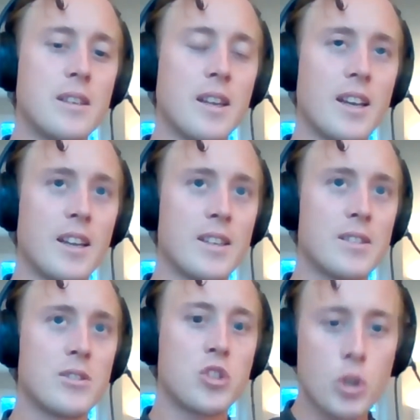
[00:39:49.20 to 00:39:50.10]
uh,
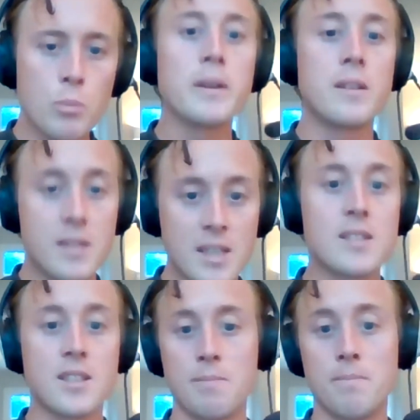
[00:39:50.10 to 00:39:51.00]
stupid
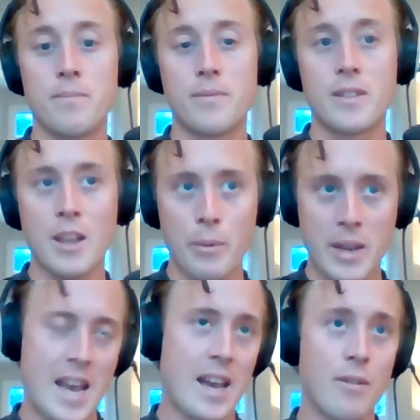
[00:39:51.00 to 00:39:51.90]
system that we
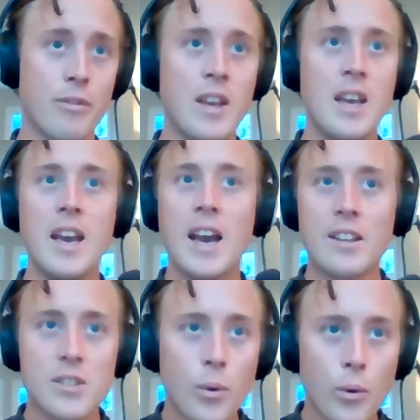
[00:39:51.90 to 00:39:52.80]
have.
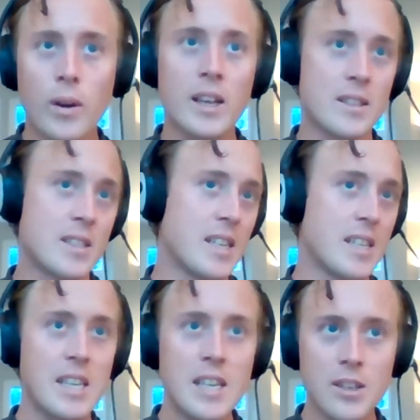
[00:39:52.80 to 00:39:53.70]
And so all I can say
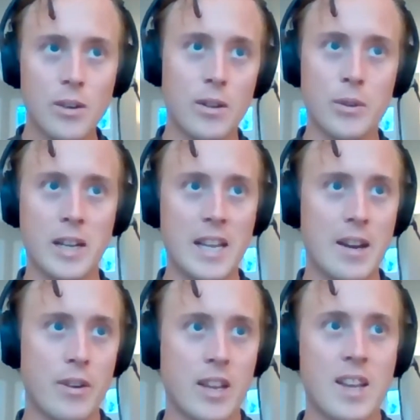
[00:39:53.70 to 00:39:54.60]
is in your local
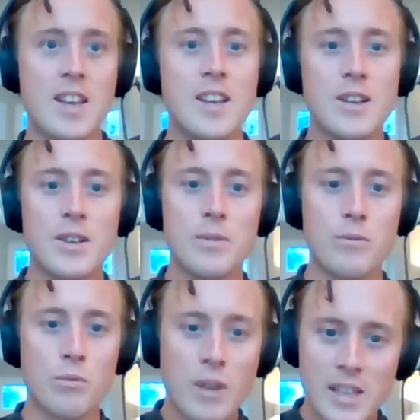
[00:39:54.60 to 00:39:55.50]
area,
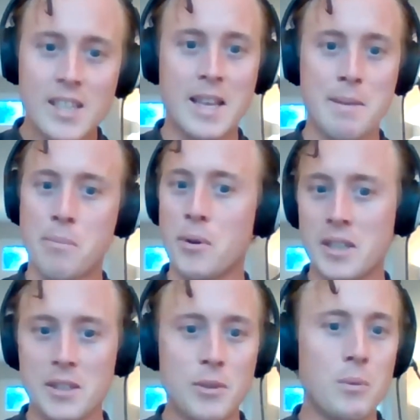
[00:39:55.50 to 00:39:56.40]
raising that
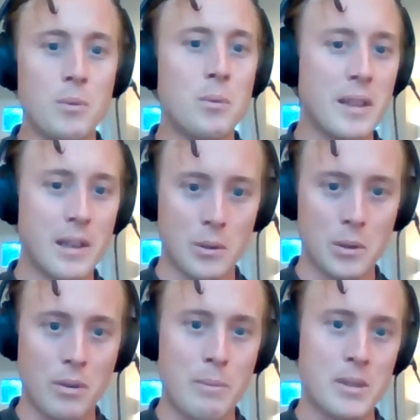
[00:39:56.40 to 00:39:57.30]
point with local
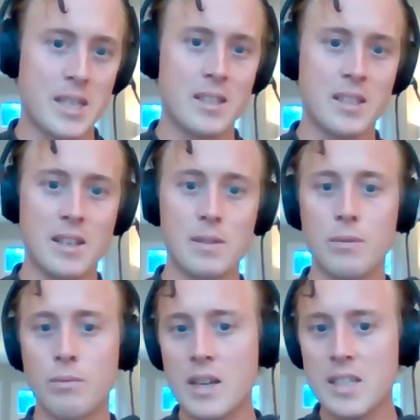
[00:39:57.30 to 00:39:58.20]
representatives,
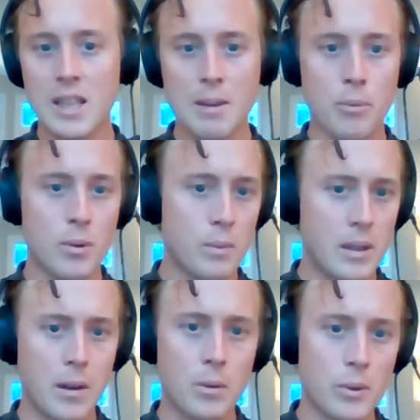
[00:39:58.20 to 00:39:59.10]
raising that point with
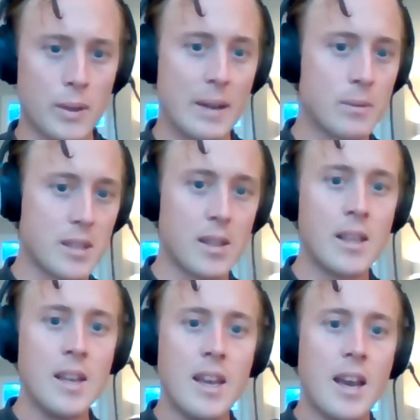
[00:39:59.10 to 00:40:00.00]
local council.
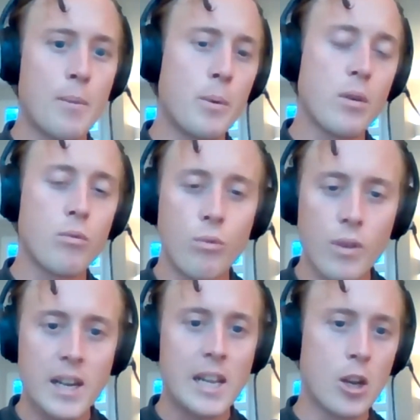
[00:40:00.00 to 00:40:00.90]
And we are
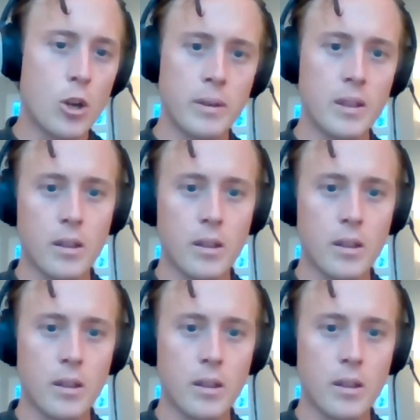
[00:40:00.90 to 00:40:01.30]
really hoping